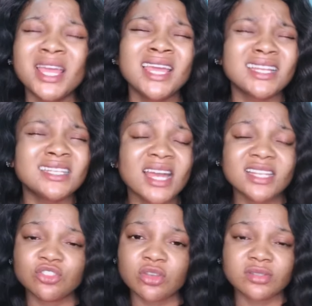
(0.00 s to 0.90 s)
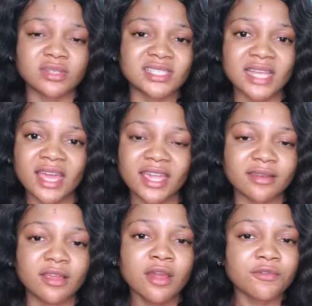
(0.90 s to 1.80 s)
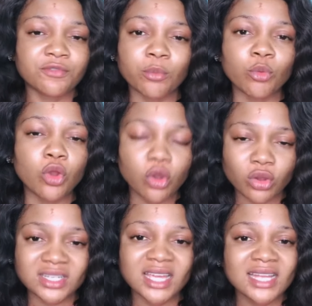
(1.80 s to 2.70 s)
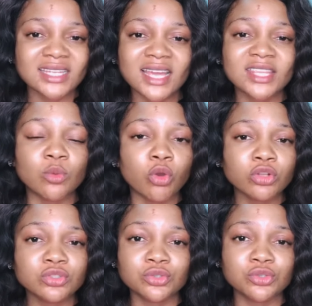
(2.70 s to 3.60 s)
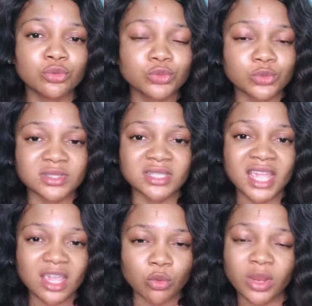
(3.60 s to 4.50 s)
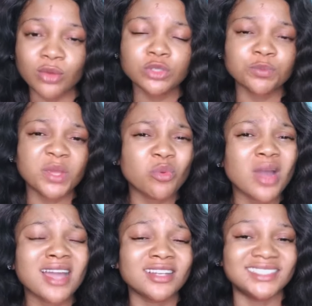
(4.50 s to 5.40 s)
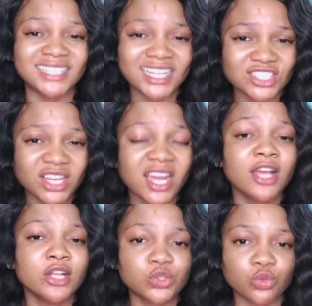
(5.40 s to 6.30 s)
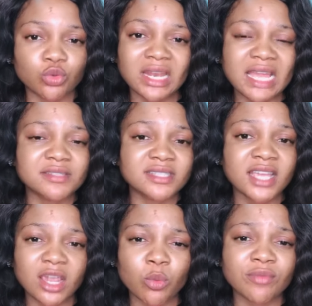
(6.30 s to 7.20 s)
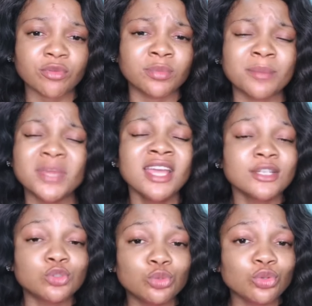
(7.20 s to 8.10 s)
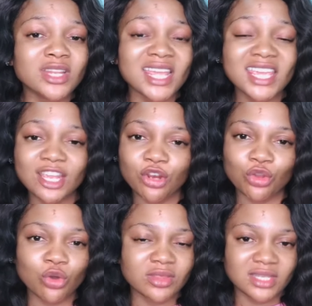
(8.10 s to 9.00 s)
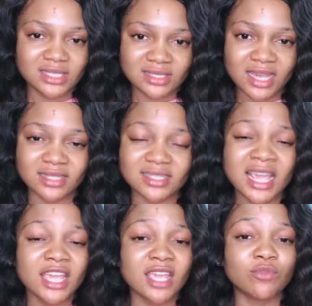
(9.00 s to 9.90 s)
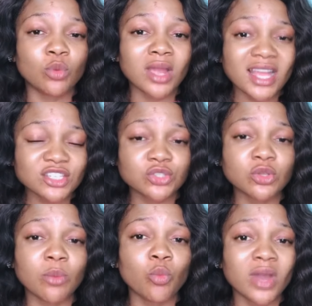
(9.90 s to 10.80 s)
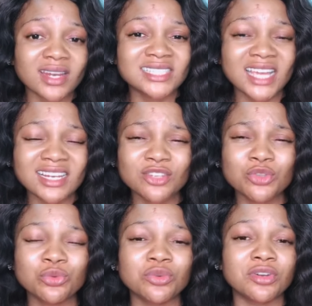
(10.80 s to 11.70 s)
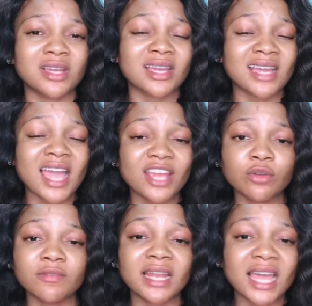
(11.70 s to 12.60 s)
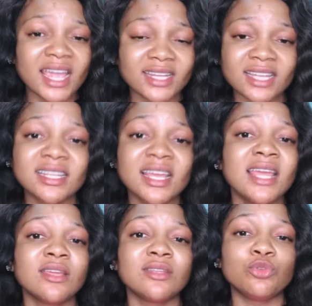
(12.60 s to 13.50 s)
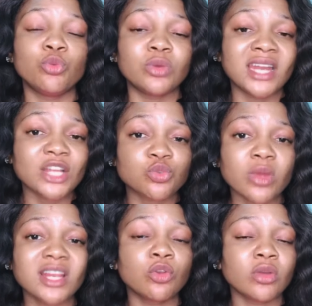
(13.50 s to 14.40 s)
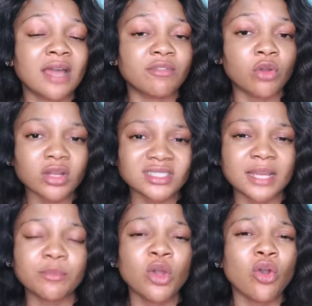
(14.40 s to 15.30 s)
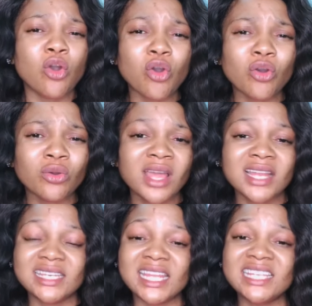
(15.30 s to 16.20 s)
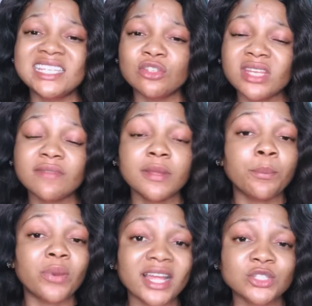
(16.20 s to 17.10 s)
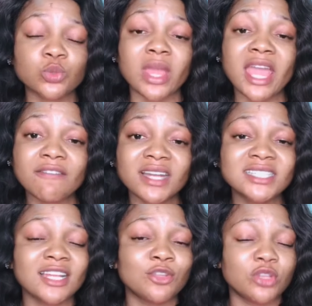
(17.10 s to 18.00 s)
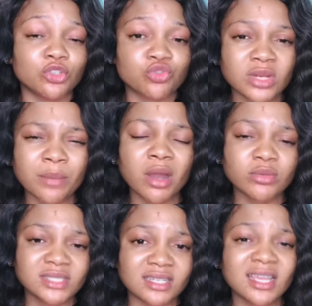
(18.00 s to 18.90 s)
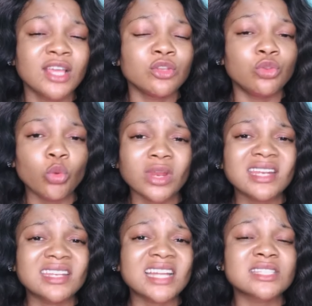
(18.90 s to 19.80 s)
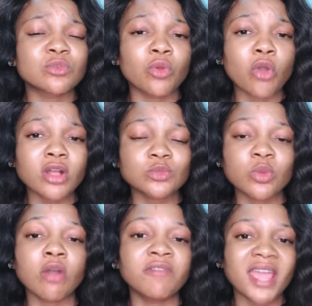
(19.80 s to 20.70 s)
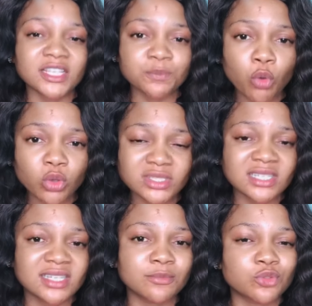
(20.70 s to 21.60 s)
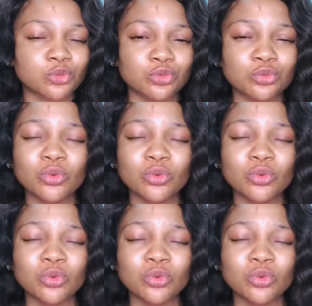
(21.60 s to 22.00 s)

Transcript: That is just a sign from God that he wants you to stay away. Those people are a danger to your life. Stay away from them. Do not ignore the signs. If you catch someone telling you a kind of lie that you would naturally not have caught them, or they did not even plan to ever tell you the truth about it, know that that is God's way of exposing them to you.